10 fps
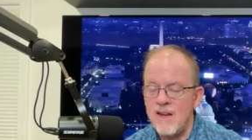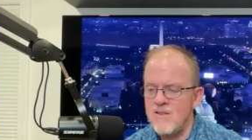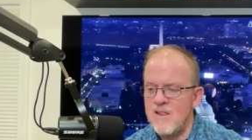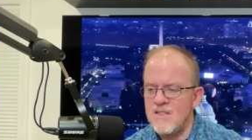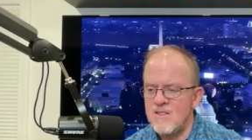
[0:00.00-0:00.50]
And
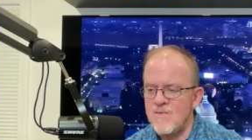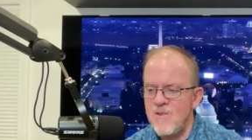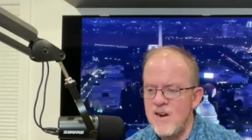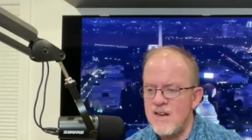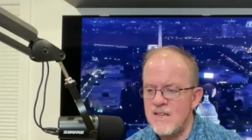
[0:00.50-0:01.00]
it, it's
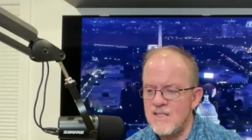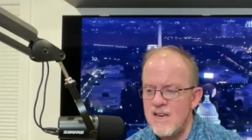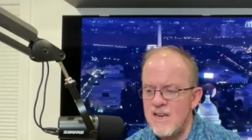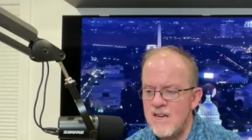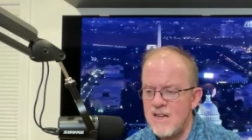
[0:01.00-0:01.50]
funny because
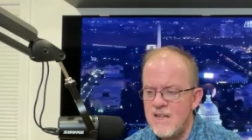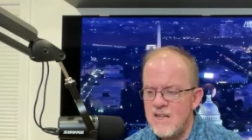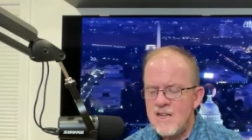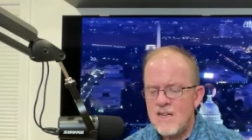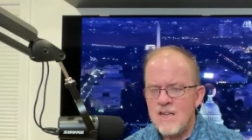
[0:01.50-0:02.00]
I uh,
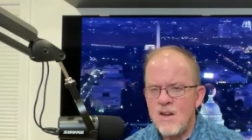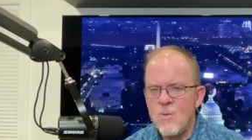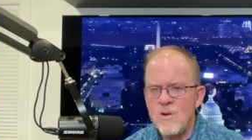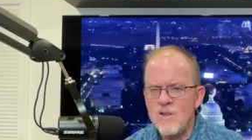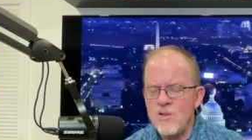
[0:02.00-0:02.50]
you know
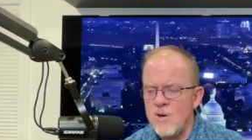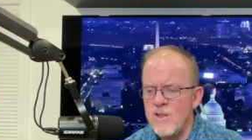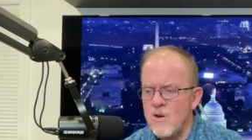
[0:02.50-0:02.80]
when during the